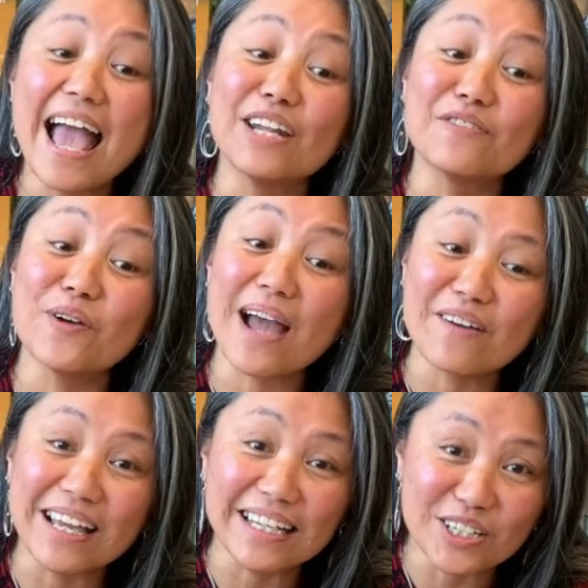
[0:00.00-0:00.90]
and if you
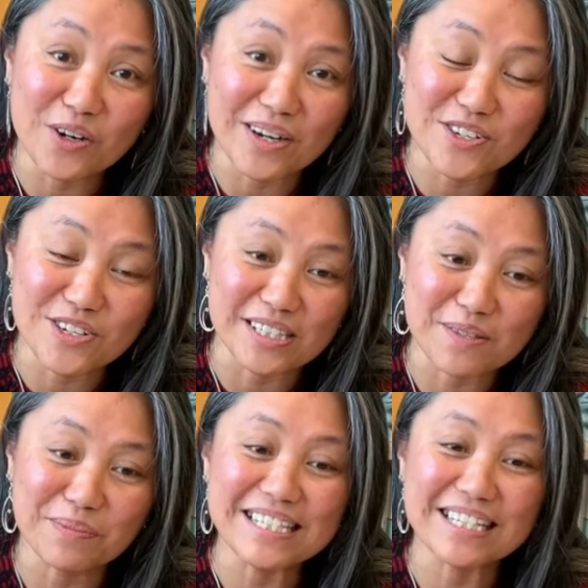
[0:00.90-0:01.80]
have any
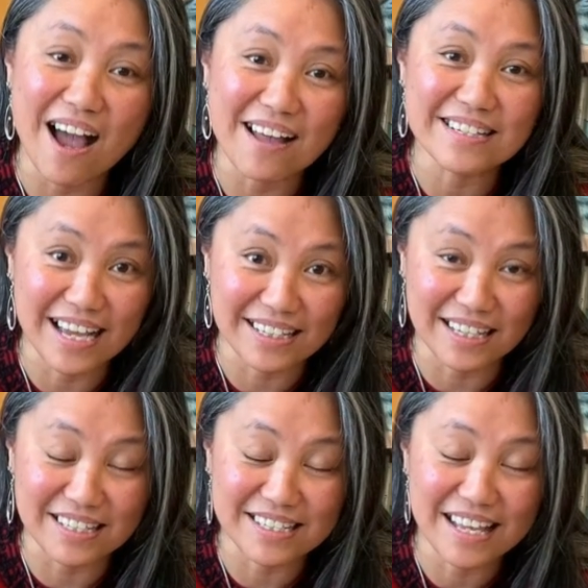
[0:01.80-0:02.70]
questions, please contact
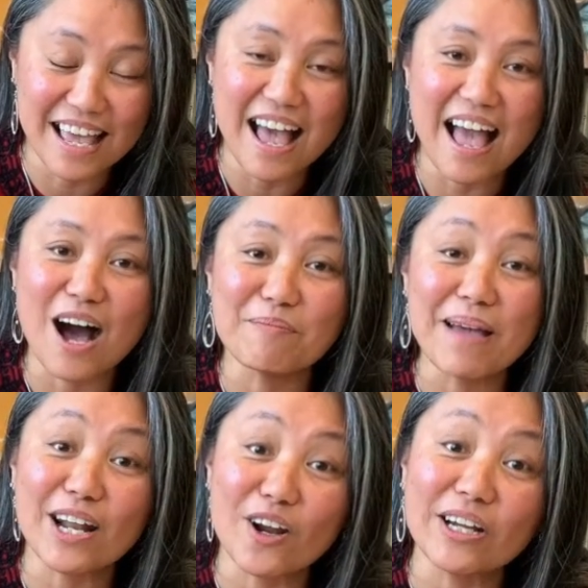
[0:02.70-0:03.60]
us
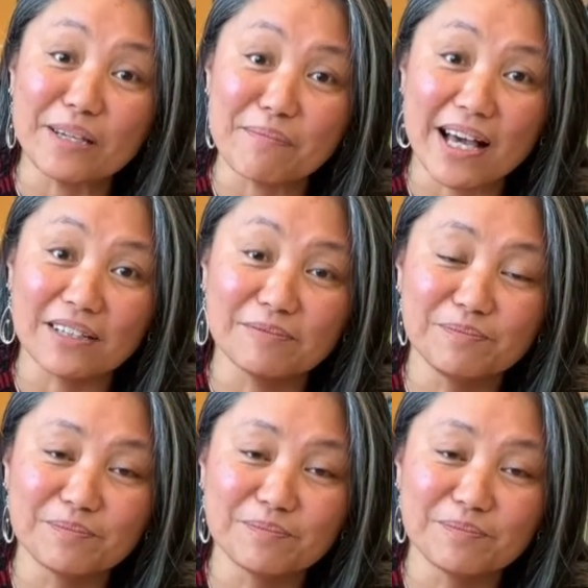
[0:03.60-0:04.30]
at our email,